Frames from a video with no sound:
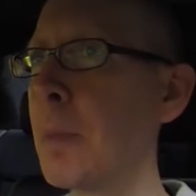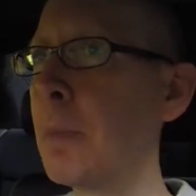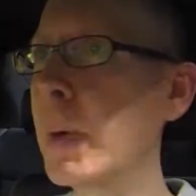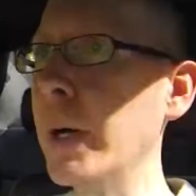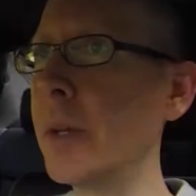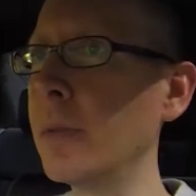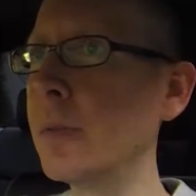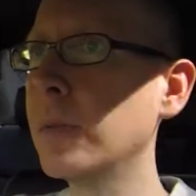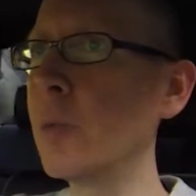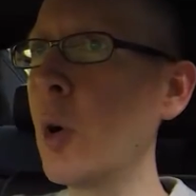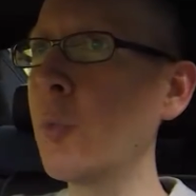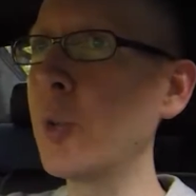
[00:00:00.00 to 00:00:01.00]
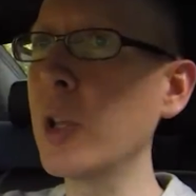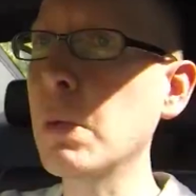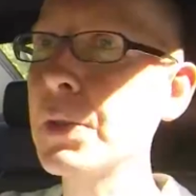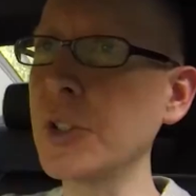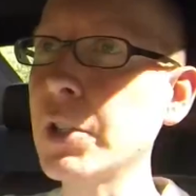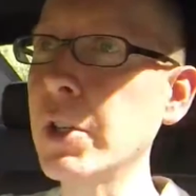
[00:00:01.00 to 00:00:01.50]
But hopefully it
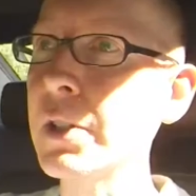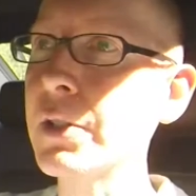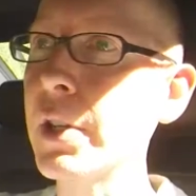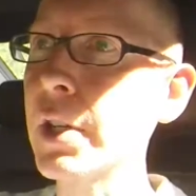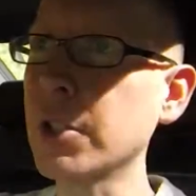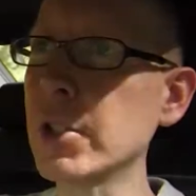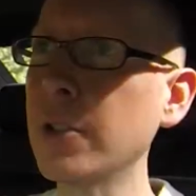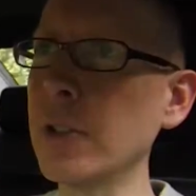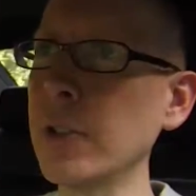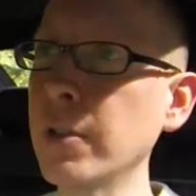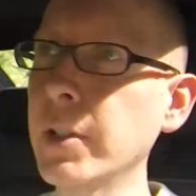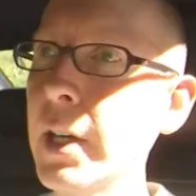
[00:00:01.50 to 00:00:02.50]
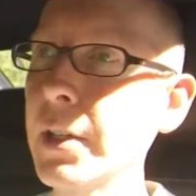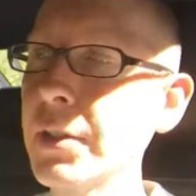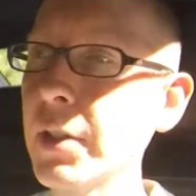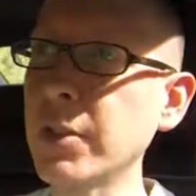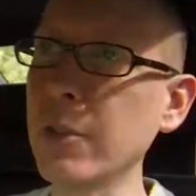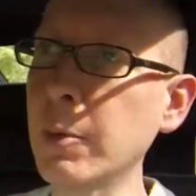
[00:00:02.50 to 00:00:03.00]
was a good introduction and you got a
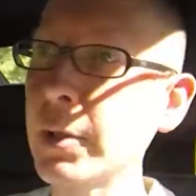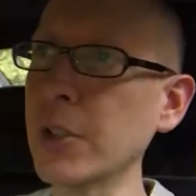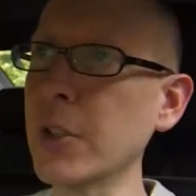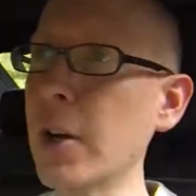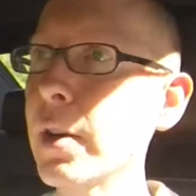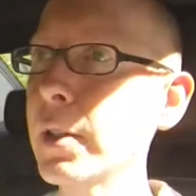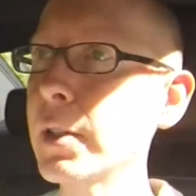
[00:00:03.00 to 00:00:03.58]
sense of what this car